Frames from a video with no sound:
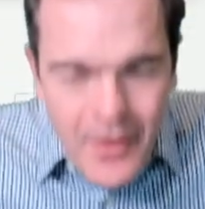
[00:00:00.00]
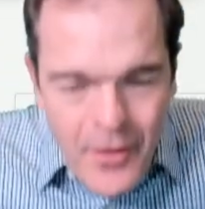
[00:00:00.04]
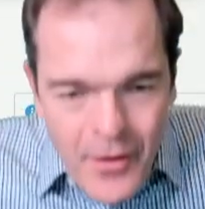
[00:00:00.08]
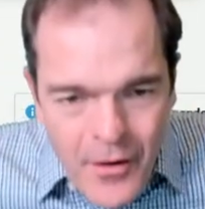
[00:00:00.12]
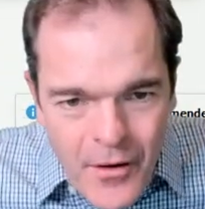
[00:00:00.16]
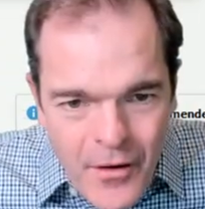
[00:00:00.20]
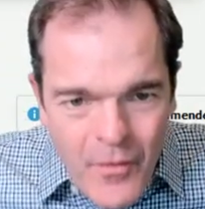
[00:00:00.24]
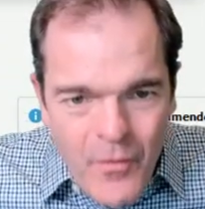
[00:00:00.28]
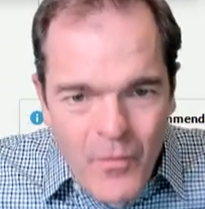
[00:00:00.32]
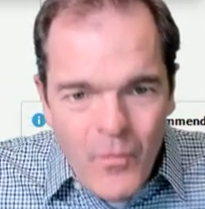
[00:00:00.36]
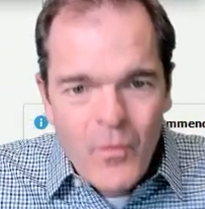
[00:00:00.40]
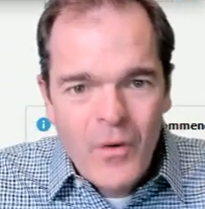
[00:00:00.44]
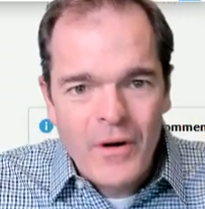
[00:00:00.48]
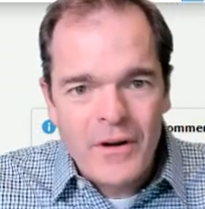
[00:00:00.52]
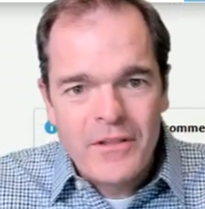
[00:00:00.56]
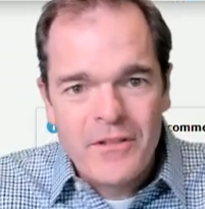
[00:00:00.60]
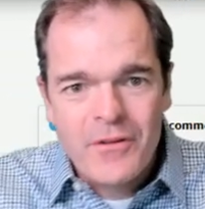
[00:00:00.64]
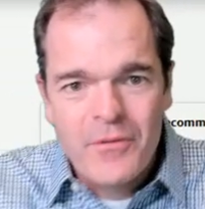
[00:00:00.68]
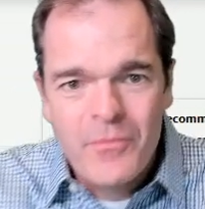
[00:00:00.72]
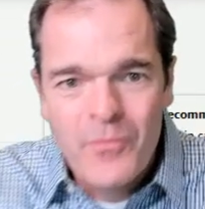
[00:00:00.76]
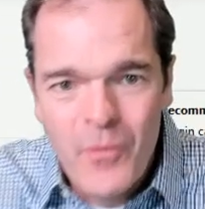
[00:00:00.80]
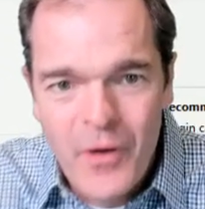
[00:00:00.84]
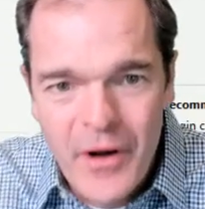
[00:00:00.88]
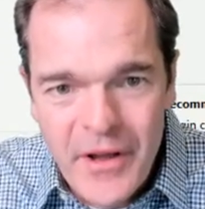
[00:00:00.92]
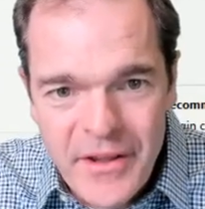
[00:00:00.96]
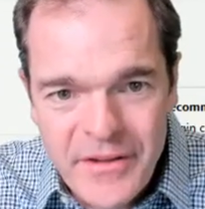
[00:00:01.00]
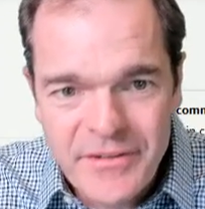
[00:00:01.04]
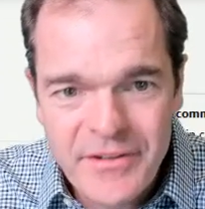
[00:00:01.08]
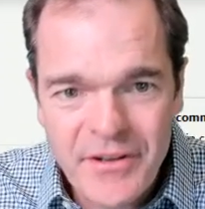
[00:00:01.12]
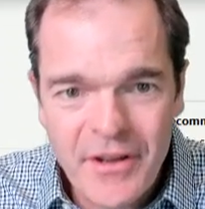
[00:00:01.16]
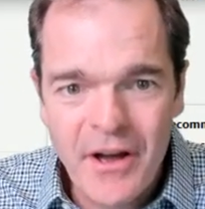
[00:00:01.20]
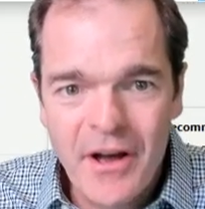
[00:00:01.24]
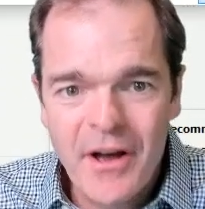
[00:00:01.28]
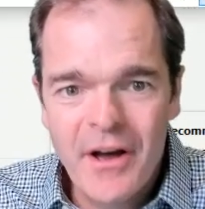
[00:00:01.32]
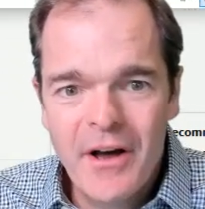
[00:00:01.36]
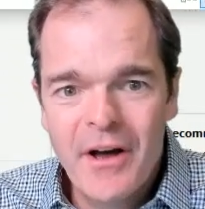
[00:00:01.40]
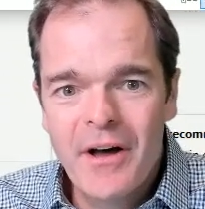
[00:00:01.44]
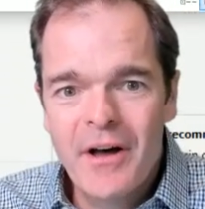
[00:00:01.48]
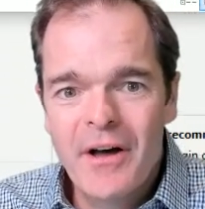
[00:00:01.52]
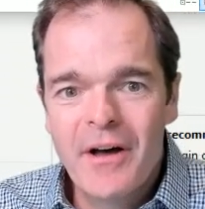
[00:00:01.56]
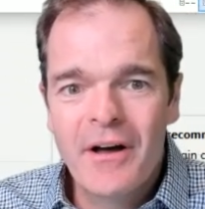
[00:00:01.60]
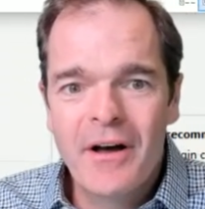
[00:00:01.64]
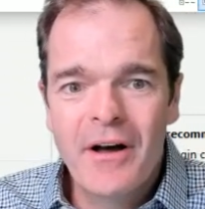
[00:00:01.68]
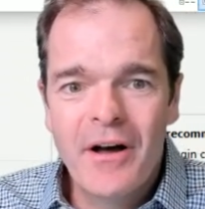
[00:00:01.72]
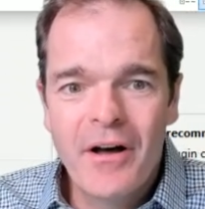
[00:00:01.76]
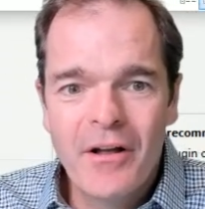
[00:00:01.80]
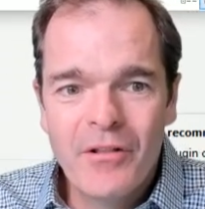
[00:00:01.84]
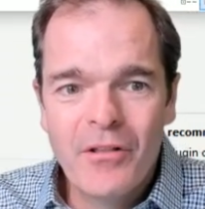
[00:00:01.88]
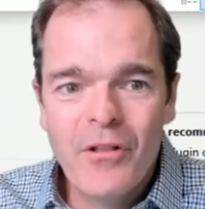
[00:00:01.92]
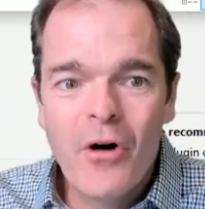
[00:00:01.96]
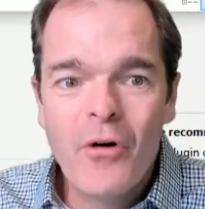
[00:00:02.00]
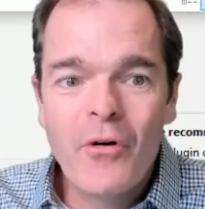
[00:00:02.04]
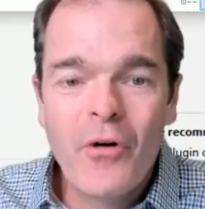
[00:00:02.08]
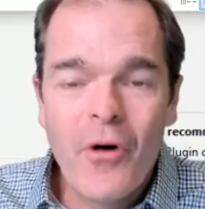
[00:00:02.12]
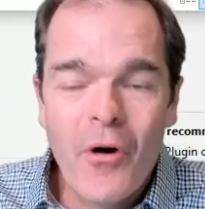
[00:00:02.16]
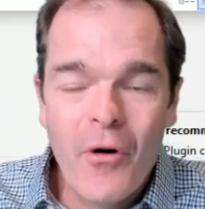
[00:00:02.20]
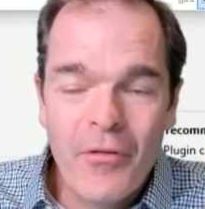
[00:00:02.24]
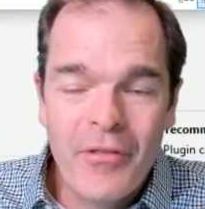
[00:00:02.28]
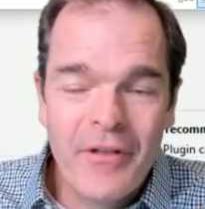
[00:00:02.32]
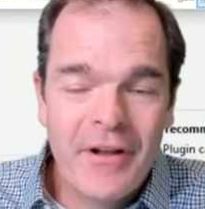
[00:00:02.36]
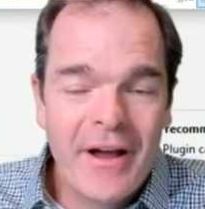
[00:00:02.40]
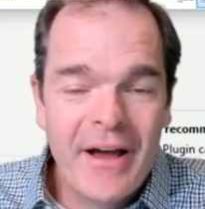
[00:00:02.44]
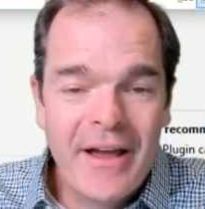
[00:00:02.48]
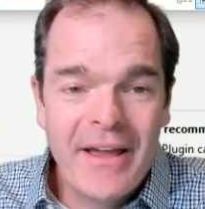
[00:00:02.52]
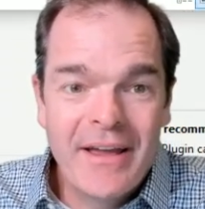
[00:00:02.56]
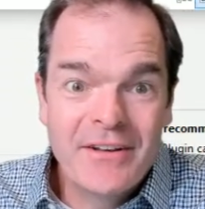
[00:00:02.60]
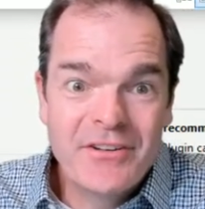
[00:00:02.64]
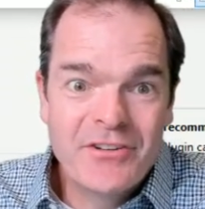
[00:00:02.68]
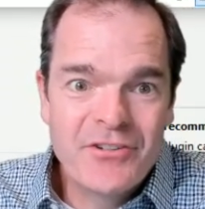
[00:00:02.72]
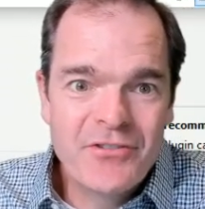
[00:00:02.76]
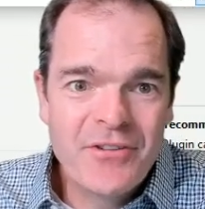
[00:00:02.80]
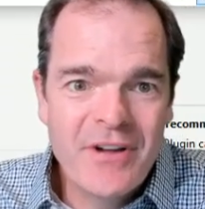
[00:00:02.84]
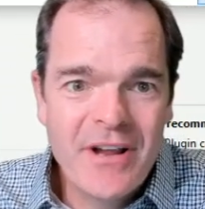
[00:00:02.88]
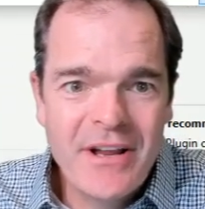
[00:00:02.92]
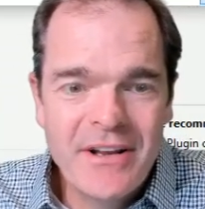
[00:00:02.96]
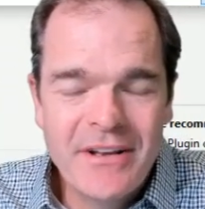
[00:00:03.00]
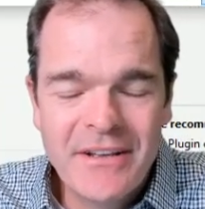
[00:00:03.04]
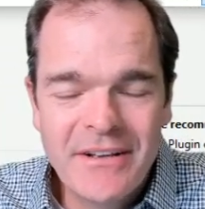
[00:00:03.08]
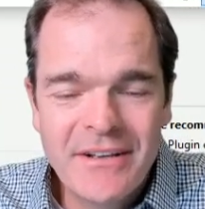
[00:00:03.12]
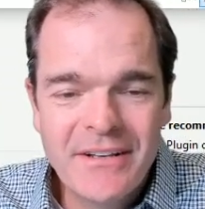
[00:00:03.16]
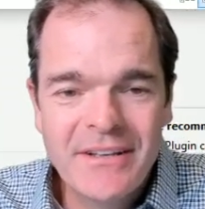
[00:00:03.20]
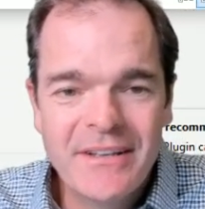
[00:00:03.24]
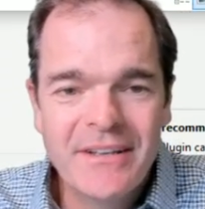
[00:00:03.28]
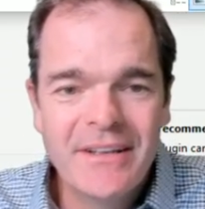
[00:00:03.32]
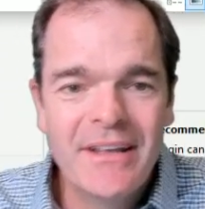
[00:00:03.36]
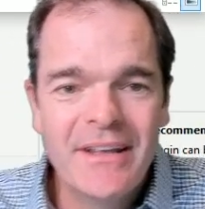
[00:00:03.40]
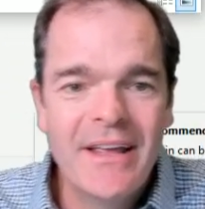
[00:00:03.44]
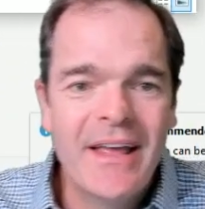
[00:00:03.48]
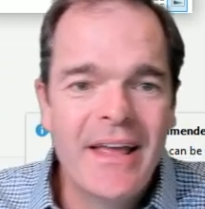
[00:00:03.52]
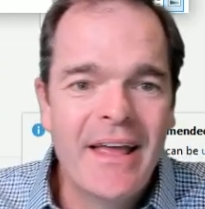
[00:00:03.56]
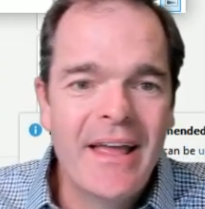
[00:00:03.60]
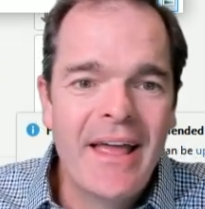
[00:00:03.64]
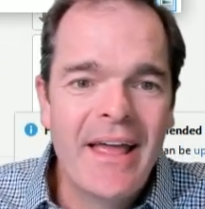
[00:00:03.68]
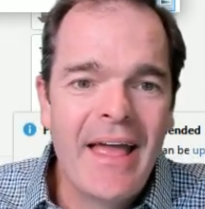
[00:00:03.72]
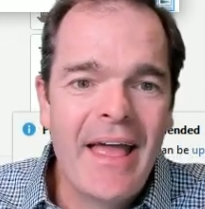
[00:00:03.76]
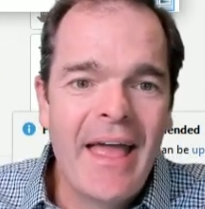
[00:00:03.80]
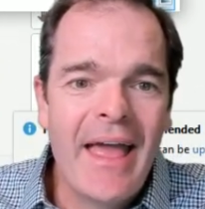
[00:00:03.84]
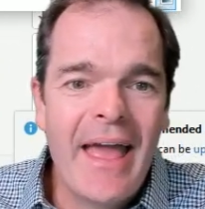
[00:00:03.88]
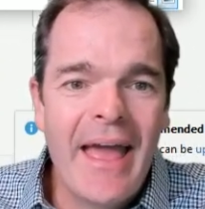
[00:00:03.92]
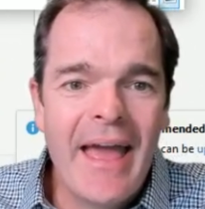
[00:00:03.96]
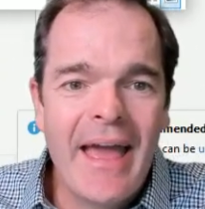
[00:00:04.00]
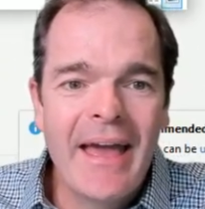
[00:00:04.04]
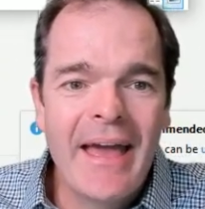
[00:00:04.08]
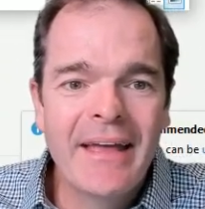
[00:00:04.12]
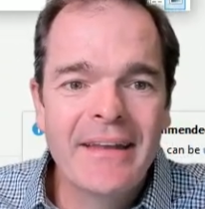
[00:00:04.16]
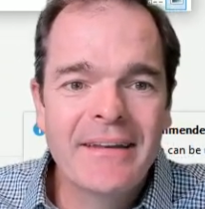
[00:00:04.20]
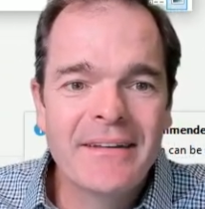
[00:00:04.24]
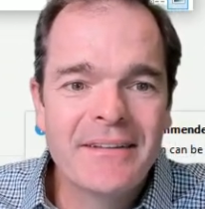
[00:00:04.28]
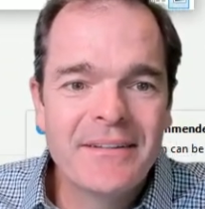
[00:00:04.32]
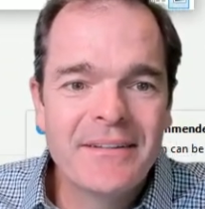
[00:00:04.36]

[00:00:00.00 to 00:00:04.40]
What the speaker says: one of them was a logo that I had created. And